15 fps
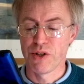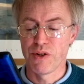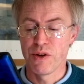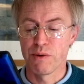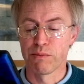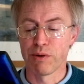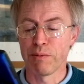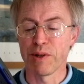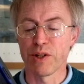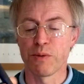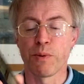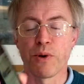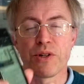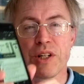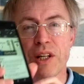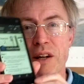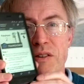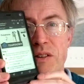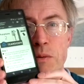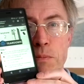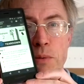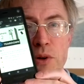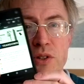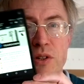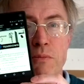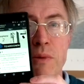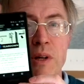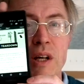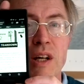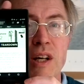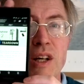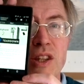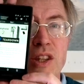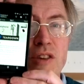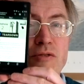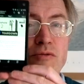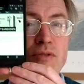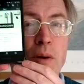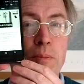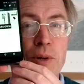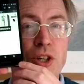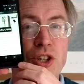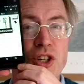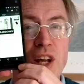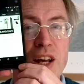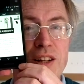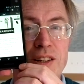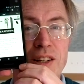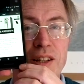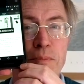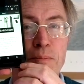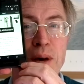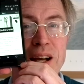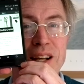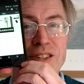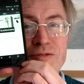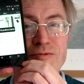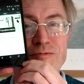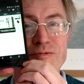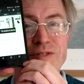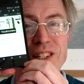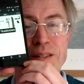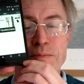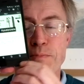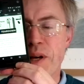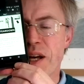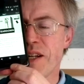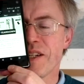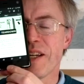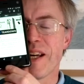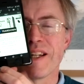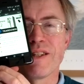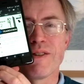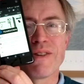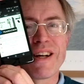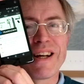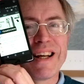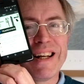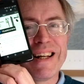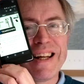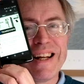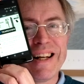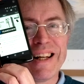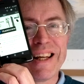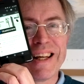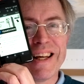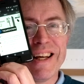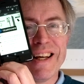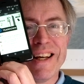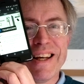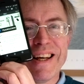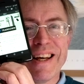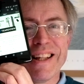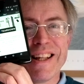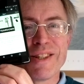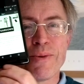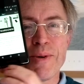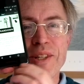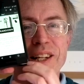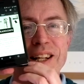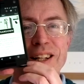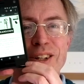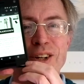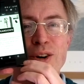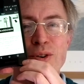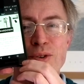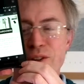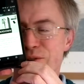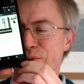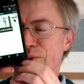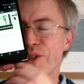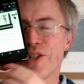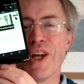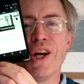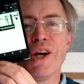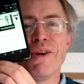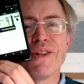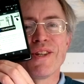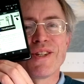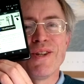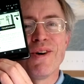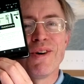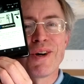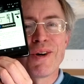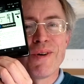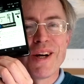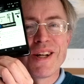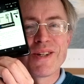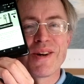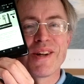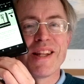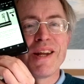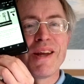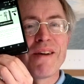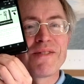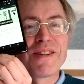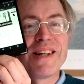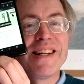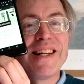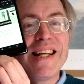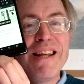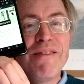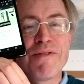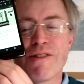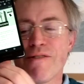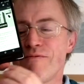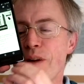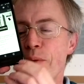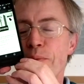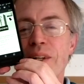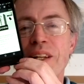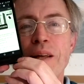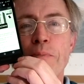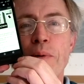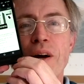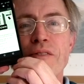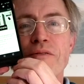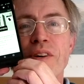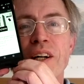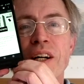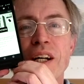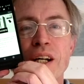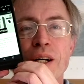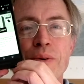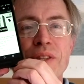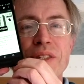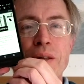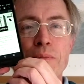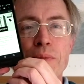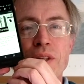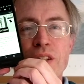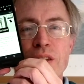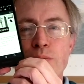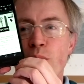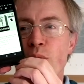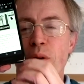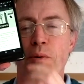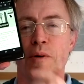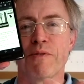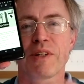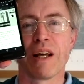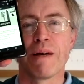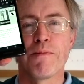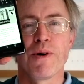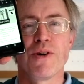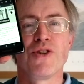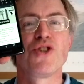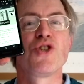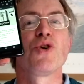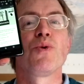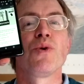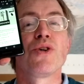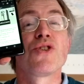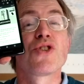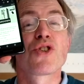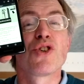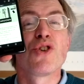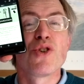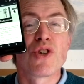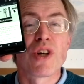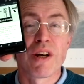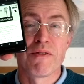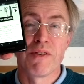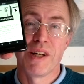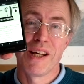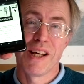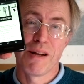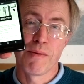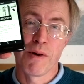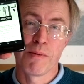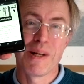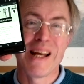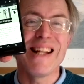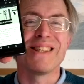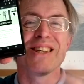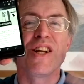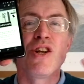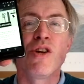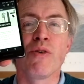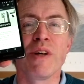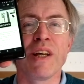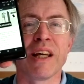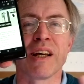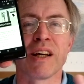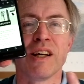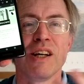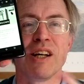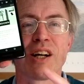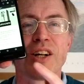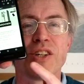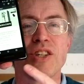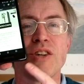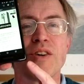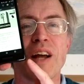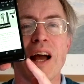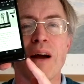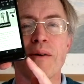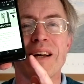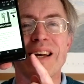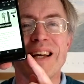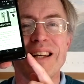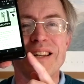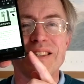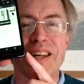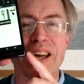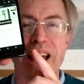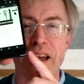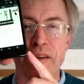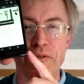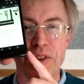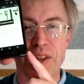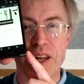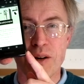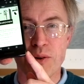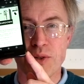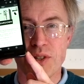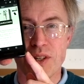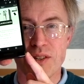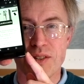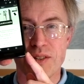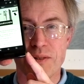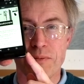You can probably spot it here at the bottom. The rubber shell and back is a right pain to get on cleanly. There's always a little corner or two that's not quite on, and then you have to lever the rubber lip over with something small. I'm off to get my jeweler's screwdriver in a moment. It's annoying considering how easy everything else is.